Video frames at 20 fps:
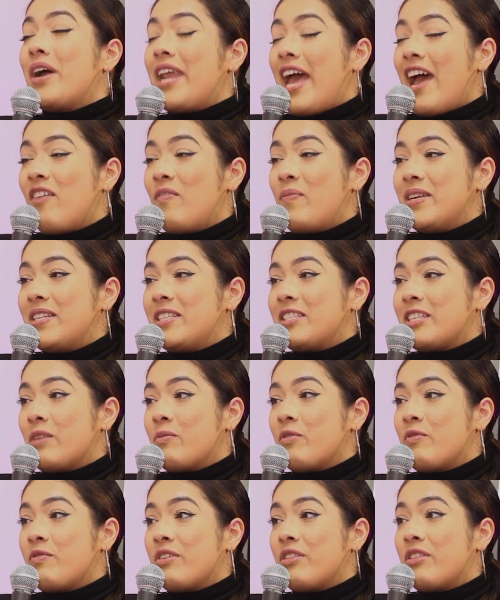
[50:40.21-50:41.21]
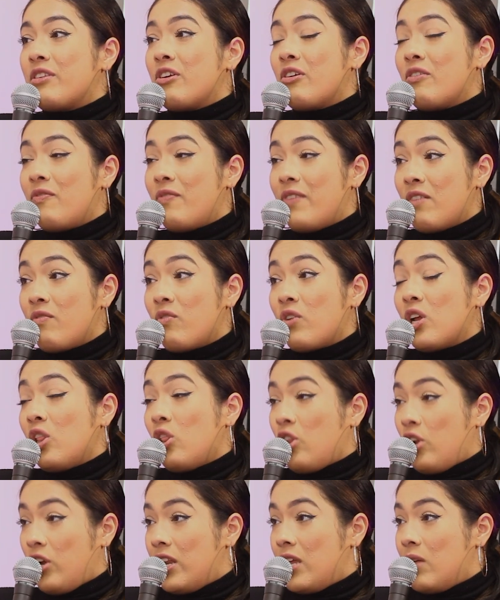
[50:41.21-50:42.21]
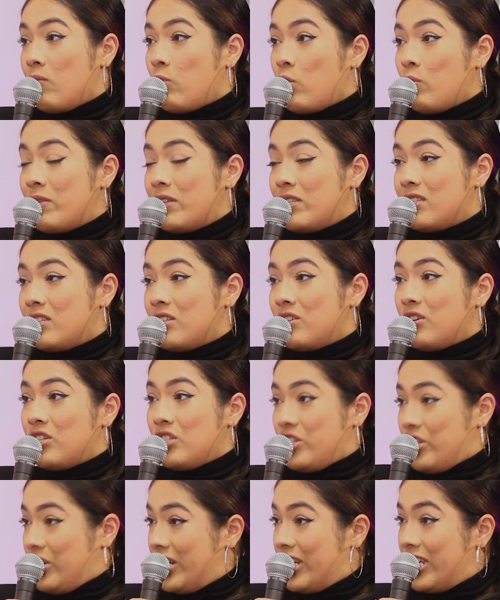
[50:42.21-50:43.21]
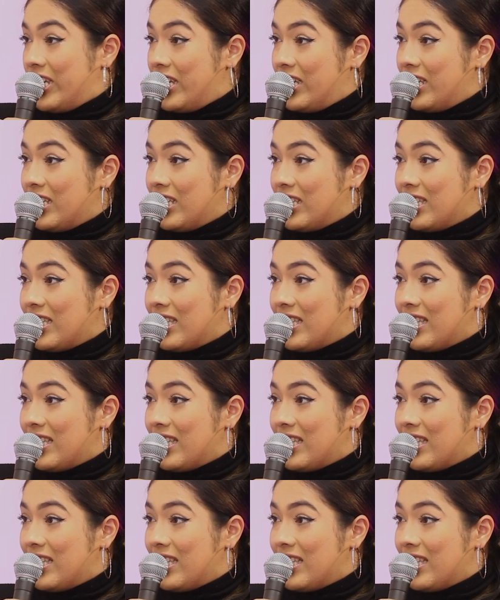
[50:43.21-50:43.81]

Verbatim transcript: What have been some of your favorite learning moments in your journey?